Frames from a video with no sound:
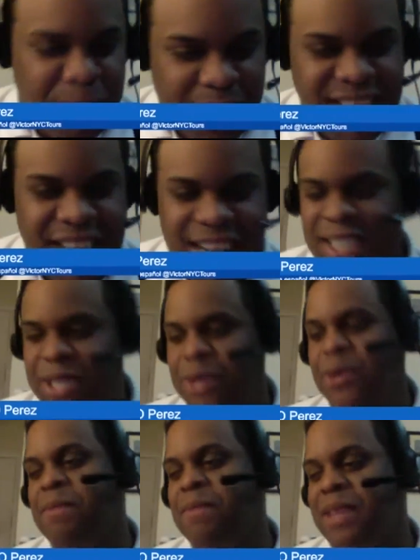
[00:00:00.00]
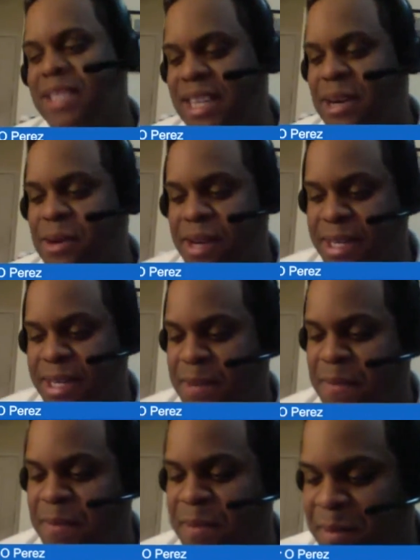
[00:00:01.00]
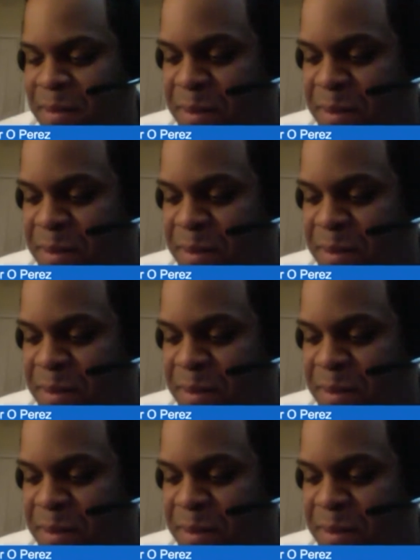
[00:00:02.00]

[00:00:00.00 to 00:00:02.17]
Davis, please send this to him. I'm serious.